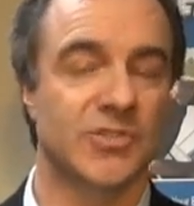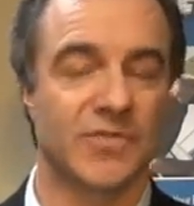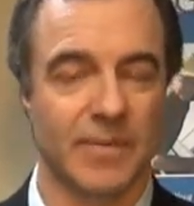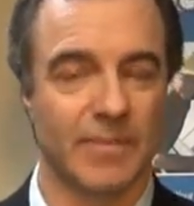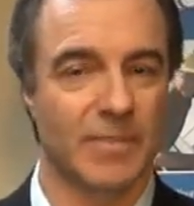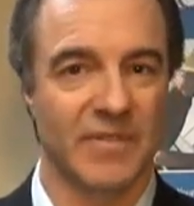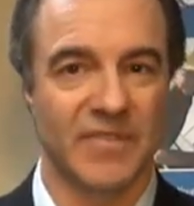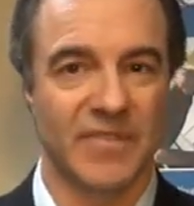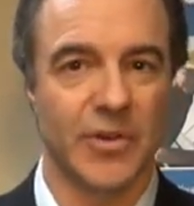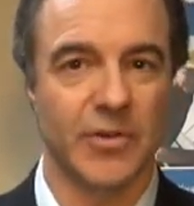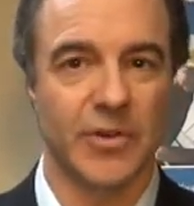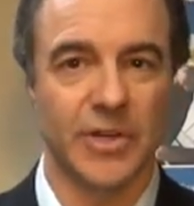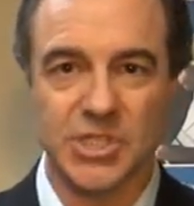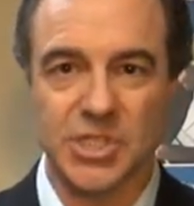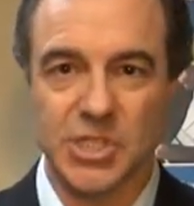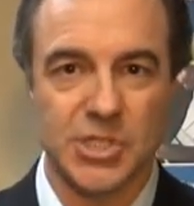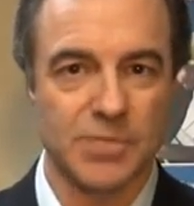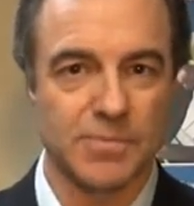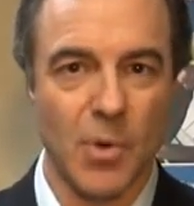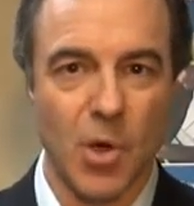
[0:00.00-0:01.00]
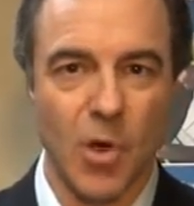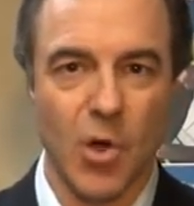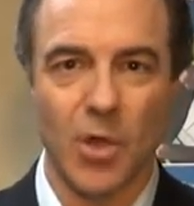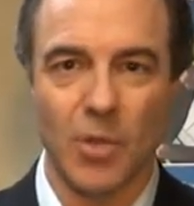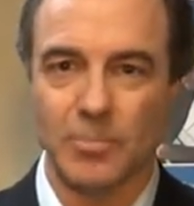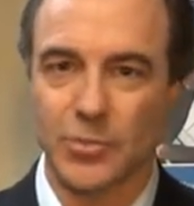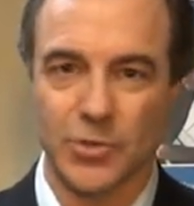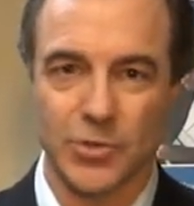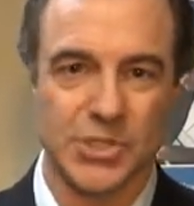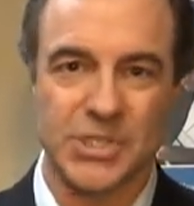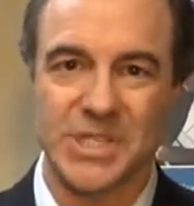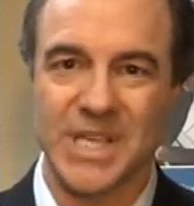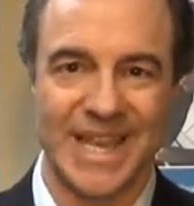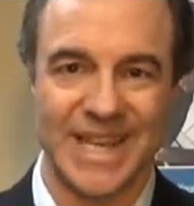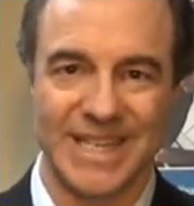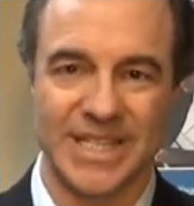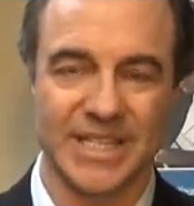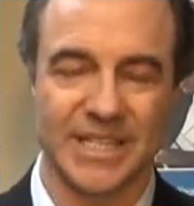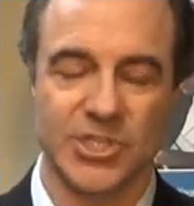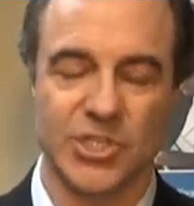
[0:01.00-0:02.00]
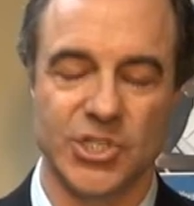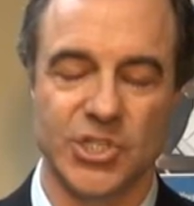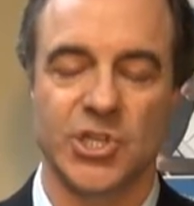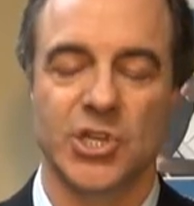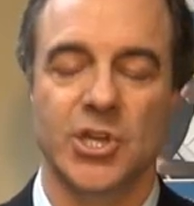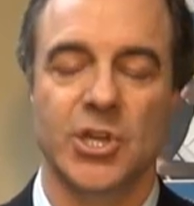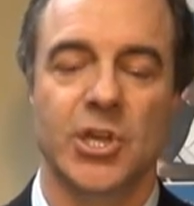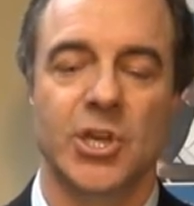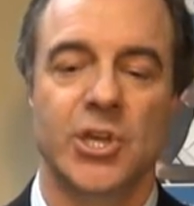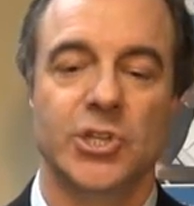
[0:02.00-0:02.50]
from a very small percentage